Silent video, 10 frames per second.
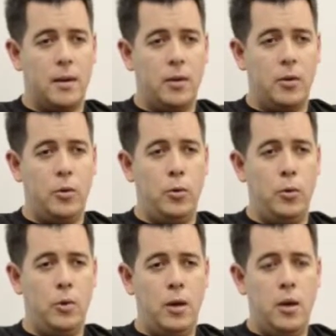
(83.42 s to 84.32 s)

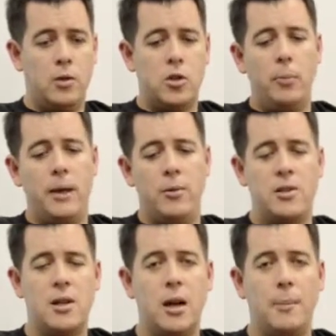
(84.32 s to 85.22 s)
who told me he was
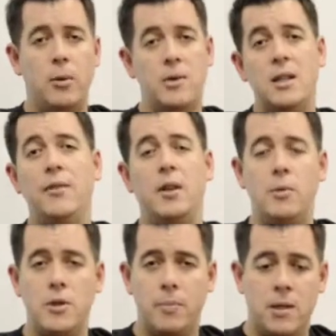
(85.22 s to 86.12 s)
setting up, and he was leaving the
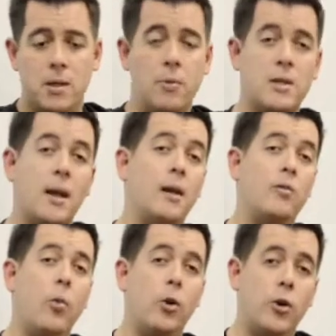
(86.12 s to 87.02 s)
music business. He was the head
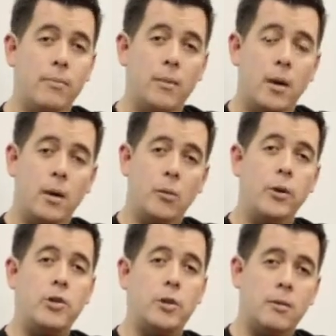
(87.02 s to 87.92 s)
of Warner
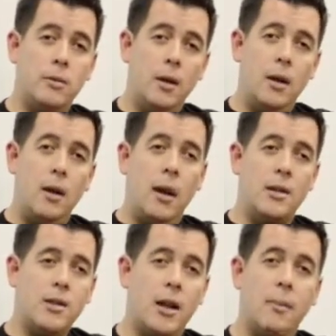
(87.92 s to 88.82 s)
Regional, and he
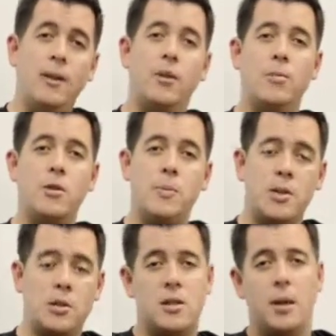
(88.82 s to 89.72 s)
said, "I'm leaving the music
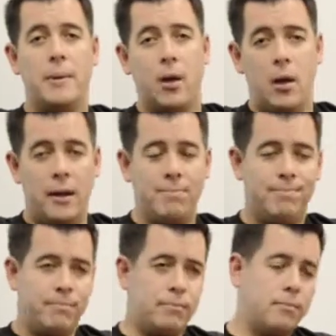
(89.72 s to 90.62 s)
business to set up an airline."
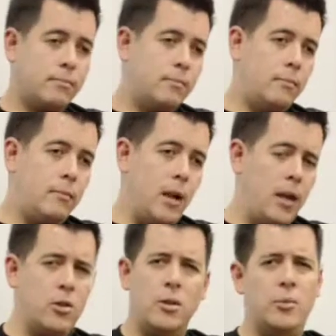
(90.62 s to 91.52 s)
I
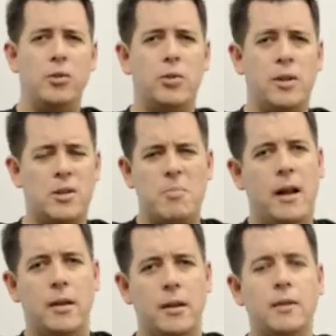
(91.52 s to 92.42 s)
told him, "Don't do it. It's a
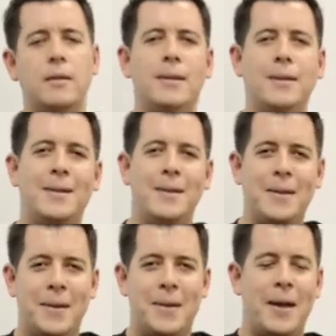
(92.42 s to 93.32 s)
bad idea."
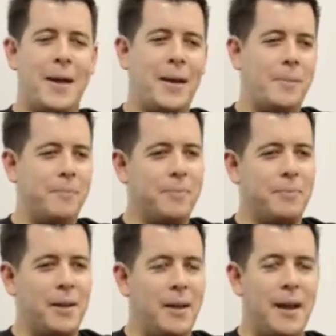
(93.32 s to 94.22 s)

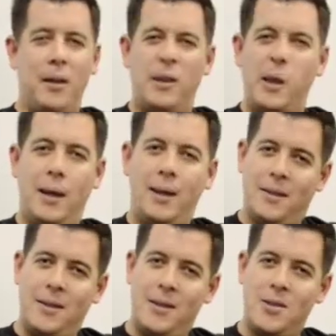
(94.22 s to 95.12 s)
And now he
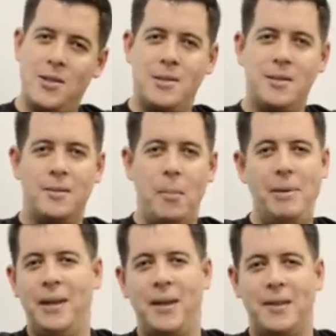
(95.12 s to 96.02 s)
is a
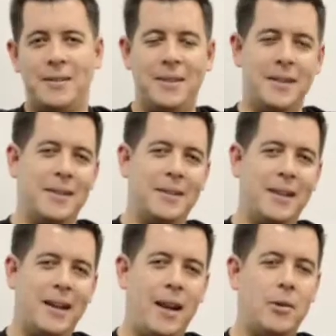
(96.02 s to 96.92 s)
billionaire,
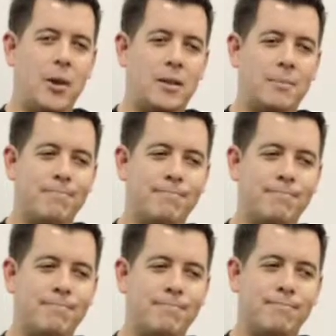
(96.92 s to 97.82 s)
and I'm not.
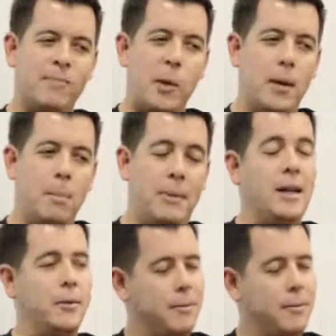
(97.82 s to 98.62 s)
But anyway,